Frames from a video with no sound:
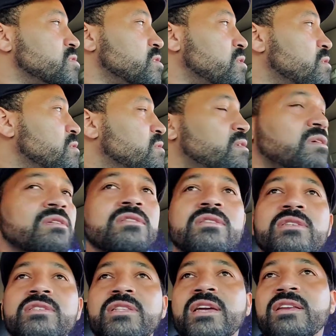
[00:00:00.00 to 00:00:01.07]
So
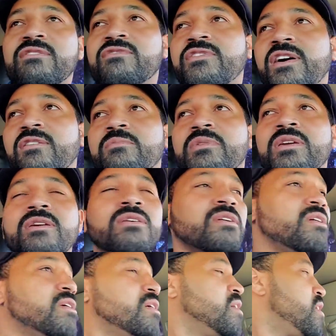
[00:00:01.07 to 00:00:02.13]
this lady found me,
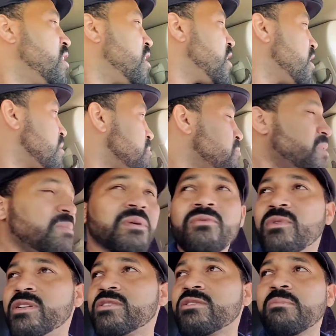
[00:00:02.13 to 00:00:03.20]
and maybe
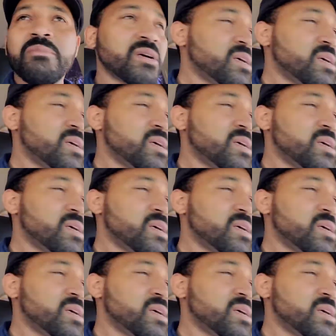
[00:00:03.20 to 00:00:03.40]
once